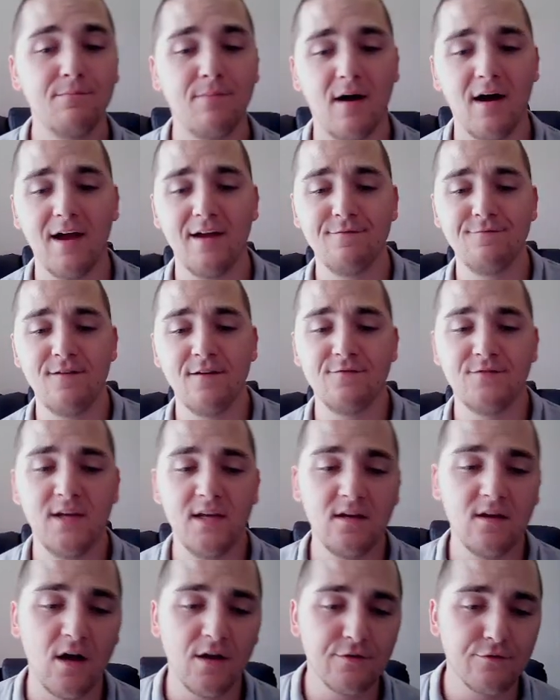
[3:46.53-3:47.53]
by
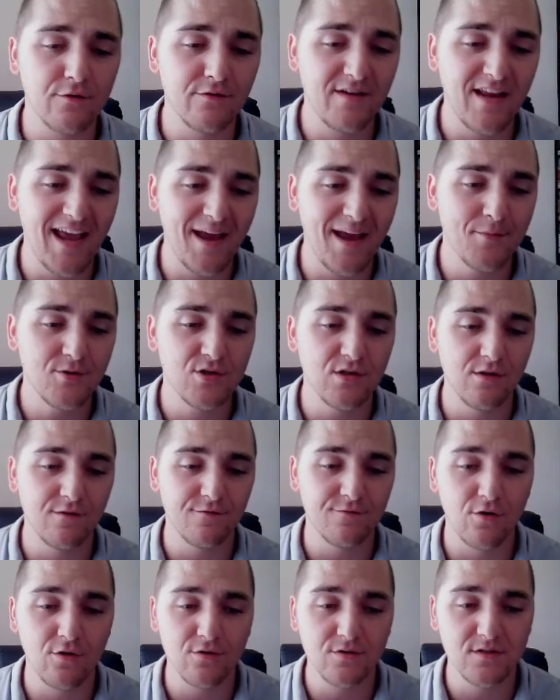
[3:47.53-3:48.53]
1,500 damage in the
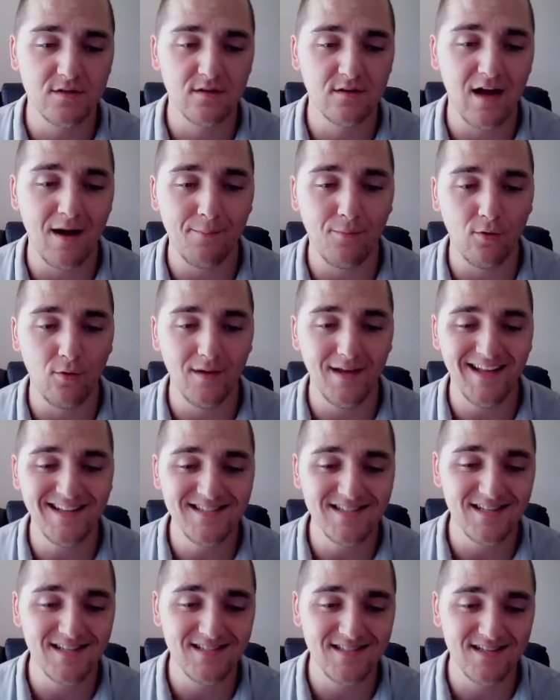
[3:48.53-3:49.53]
first couple
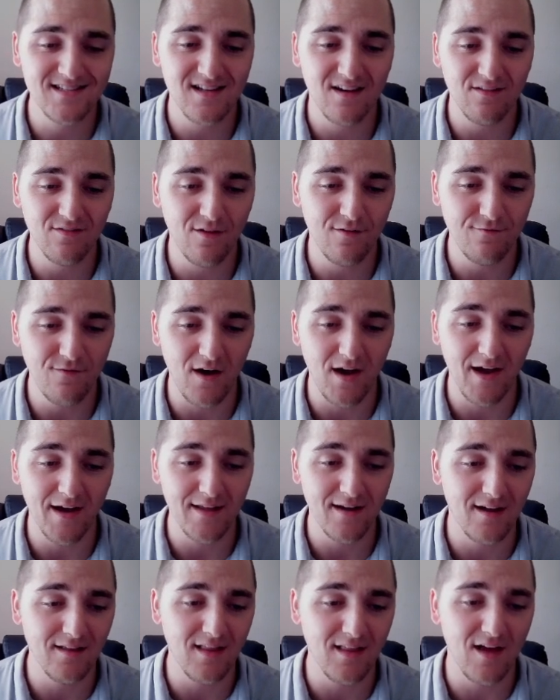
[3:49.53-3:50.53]
instances of the fight.
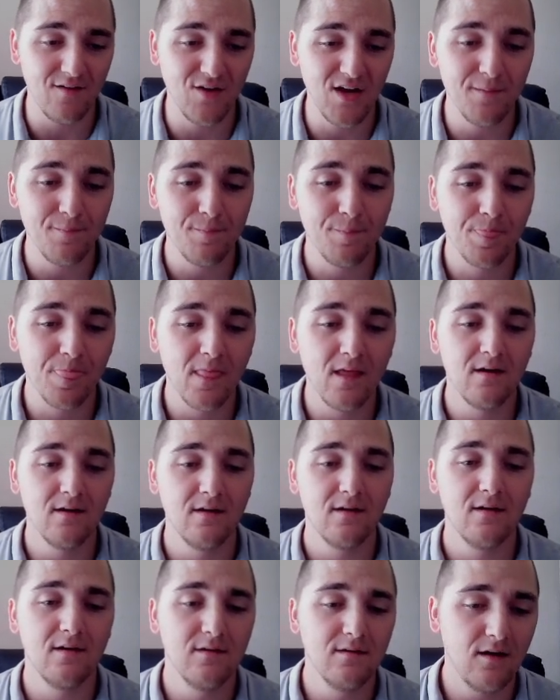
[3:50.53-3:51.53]
I love it.
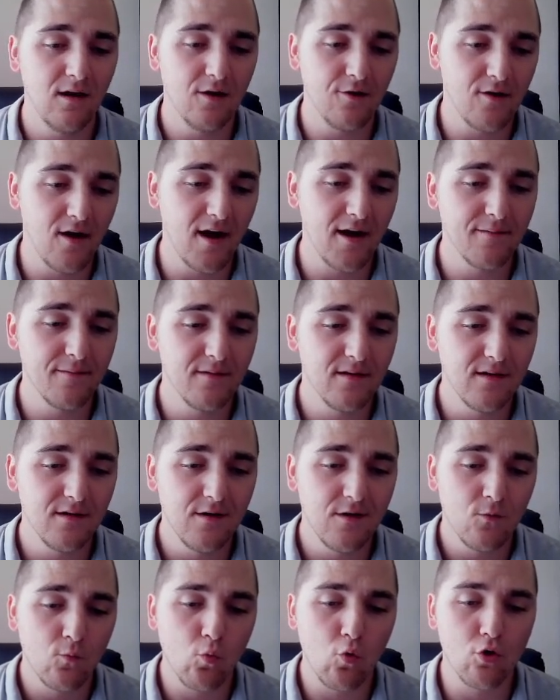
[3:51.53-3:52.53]
All right.
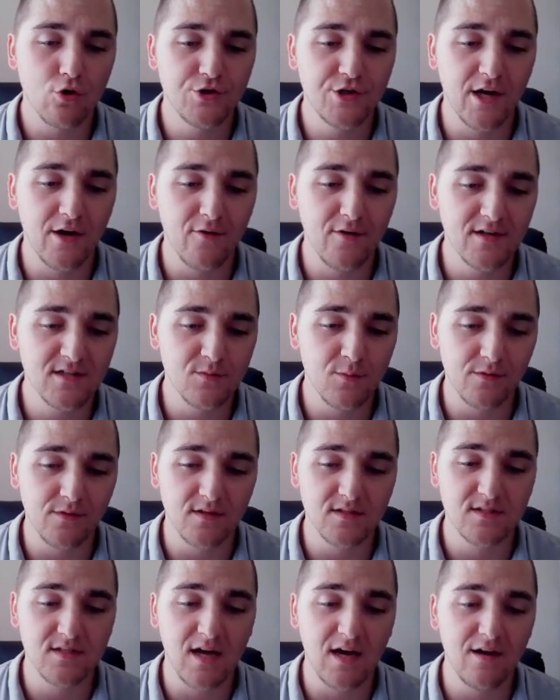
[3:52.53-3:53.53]
War Chariots with the
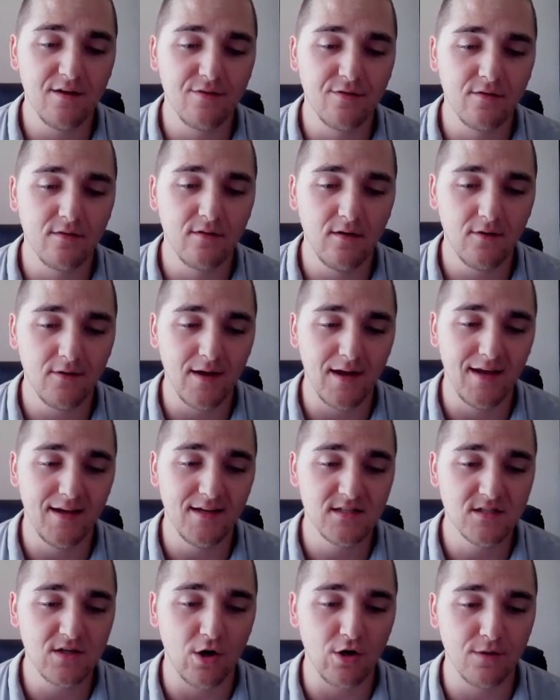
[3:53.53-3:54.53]
Scythe. Okay,
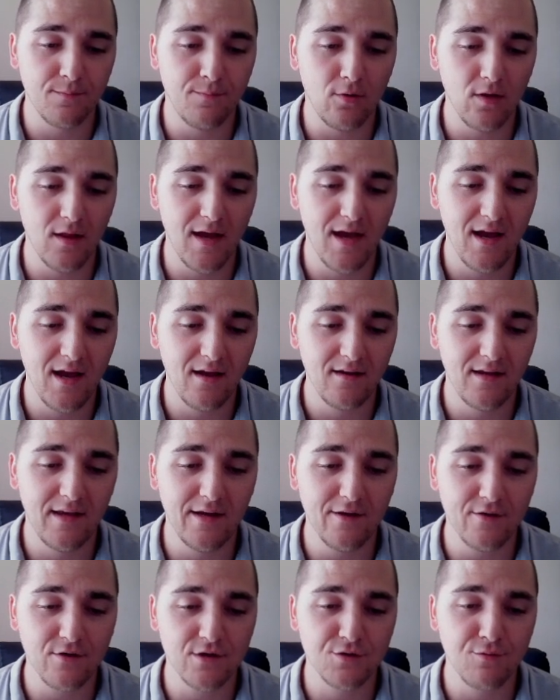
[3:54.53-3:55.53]
he's starting to pull ahead
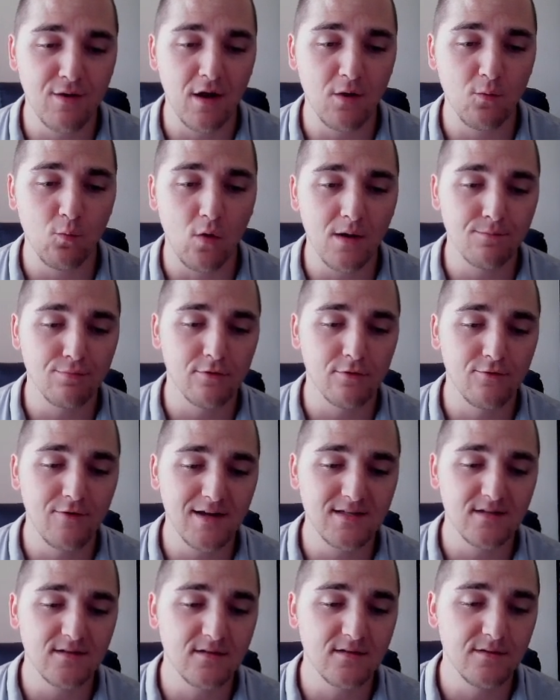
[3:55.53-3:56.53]
here as round one
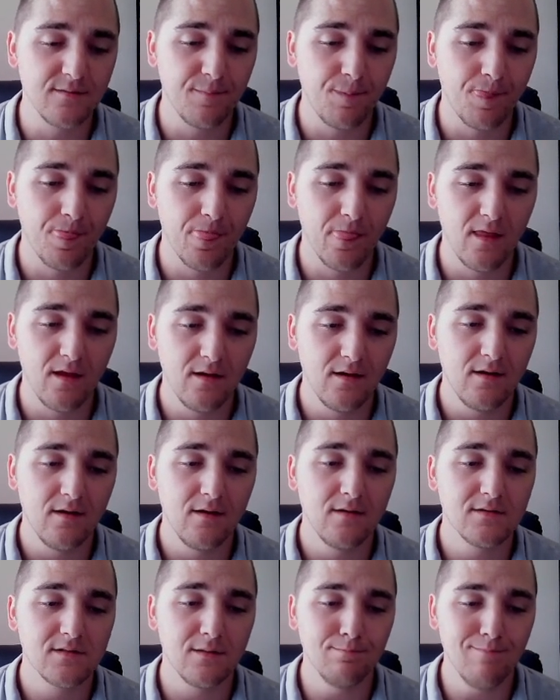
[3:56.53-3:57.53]
progresses.
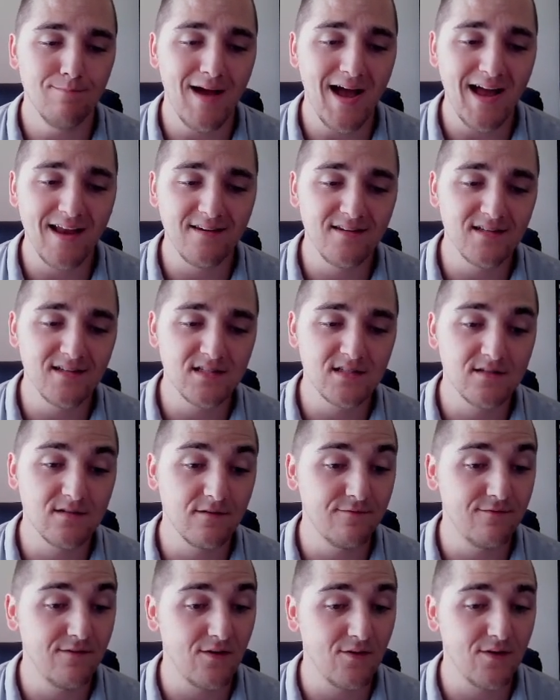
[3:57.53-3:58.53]
Some madness,
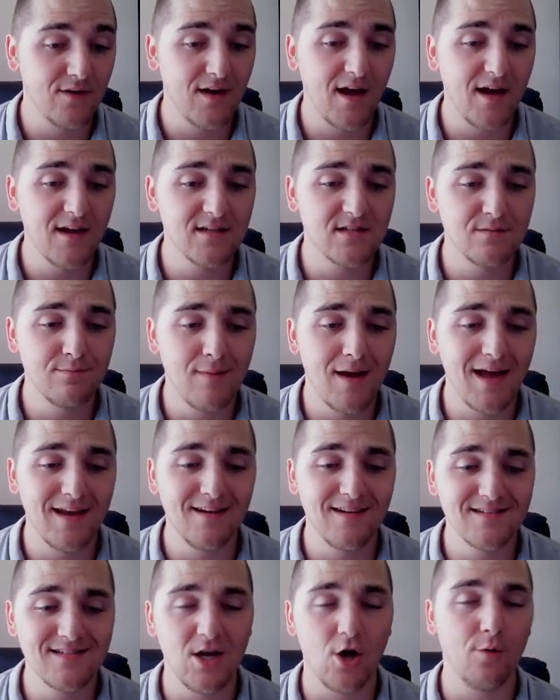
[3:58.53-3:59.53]
very nice.
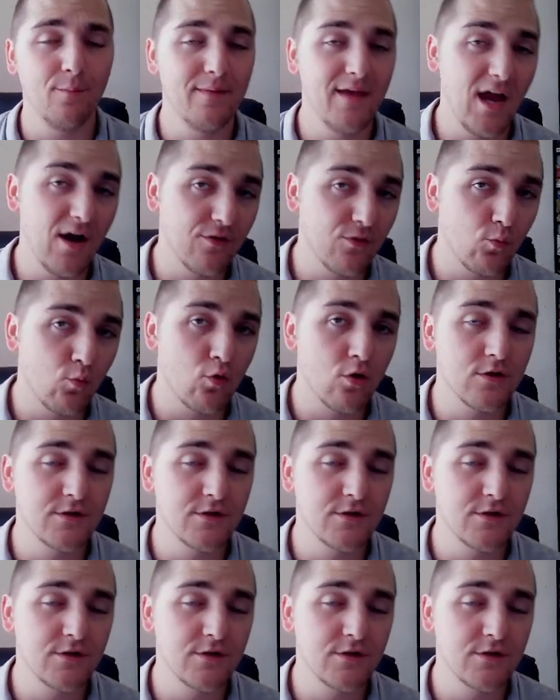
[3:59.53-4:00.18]
Madness helped me out. The war